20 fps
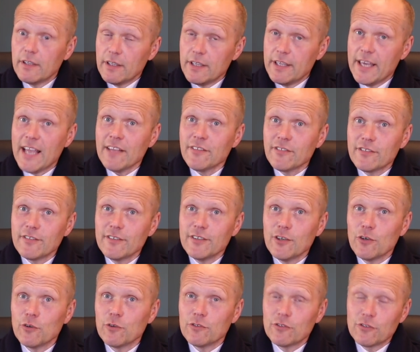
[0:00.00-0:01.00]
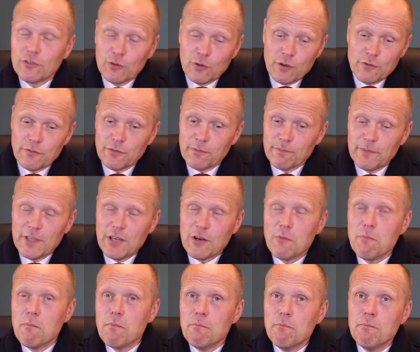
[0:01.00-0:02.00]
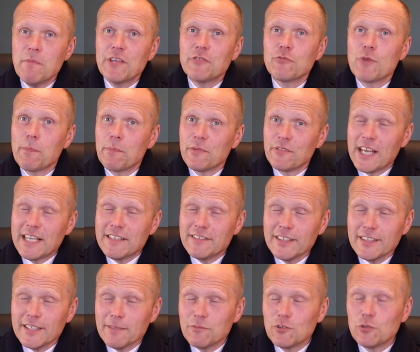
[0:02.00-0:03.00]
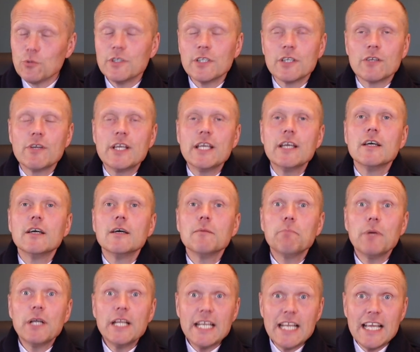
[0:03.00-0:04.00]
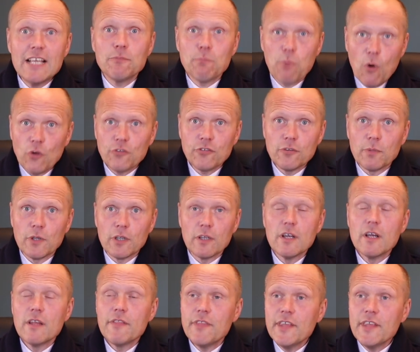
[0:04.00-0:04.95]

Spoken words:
Yes, you're sort of, you know, misrepresenting them to a degree, but it is possible.